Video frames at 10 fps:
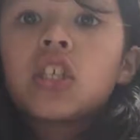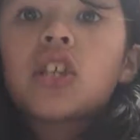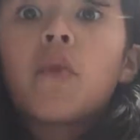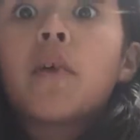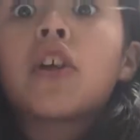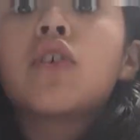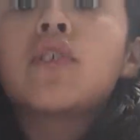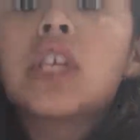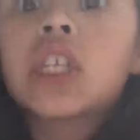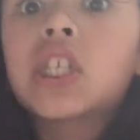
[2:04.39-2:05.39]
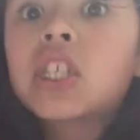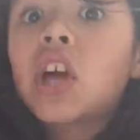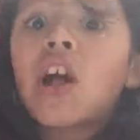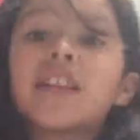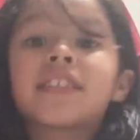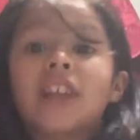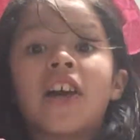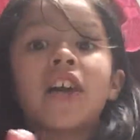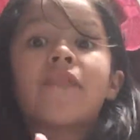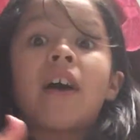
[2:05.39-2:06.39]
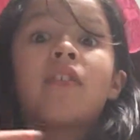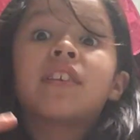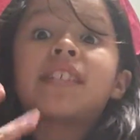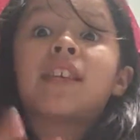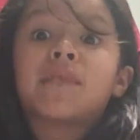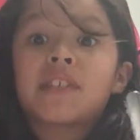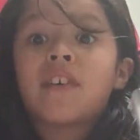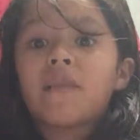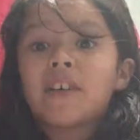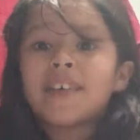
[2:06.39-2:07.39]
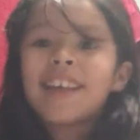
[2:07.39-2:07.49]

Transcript: So we're using salt. Sorry if I only said with suave.